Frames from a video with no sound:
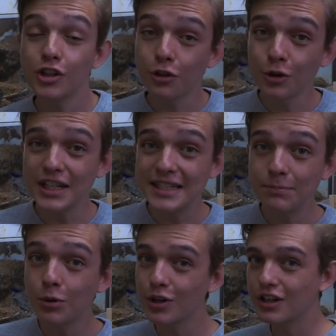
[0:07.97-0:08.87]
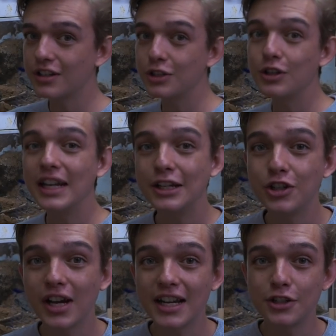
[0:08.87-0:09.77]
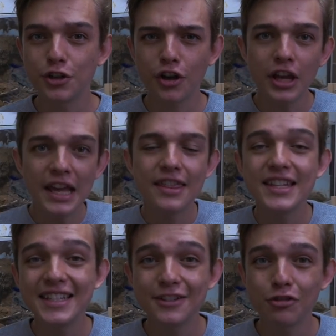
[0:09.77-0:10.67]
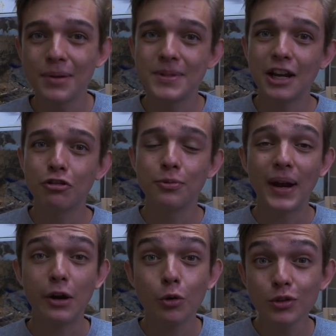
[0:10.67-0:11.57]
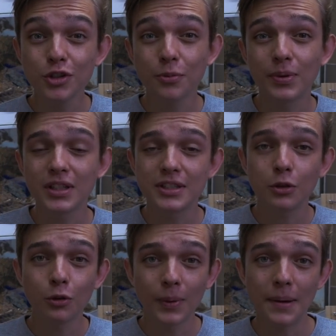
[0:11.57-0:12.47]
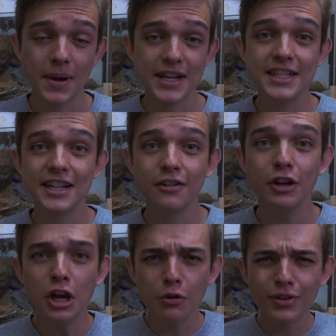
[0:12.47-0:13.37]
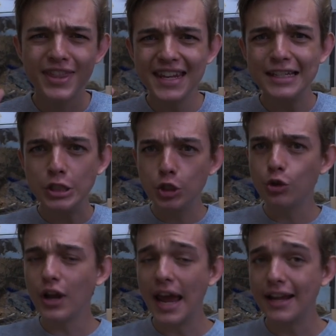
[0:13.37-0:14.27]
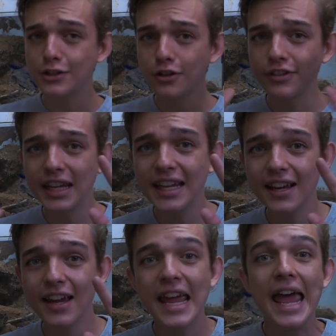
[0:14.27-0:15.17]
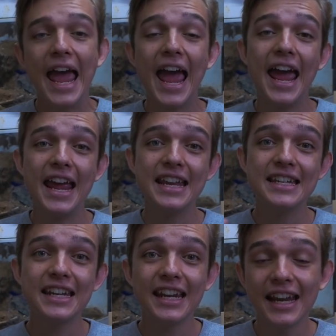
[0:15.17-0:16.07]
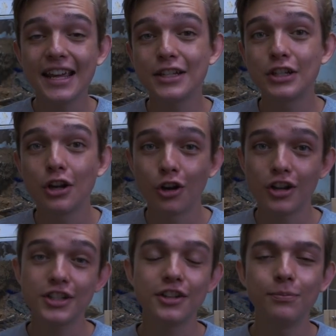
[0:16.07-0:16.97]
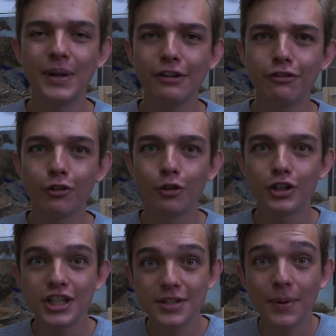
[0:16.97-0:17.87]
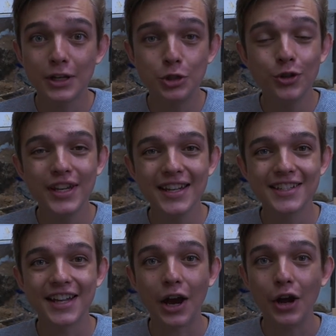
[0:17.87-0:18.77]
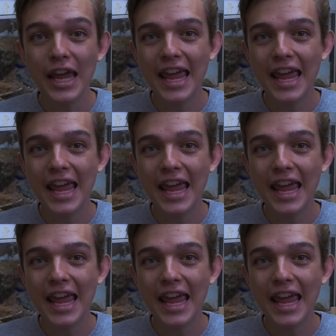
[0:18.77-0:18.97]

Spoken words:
So I thought it's important to let you guys know this is a reptile room I also built all by myself with these two hands over here, and it has lasted me for just about 2 years now,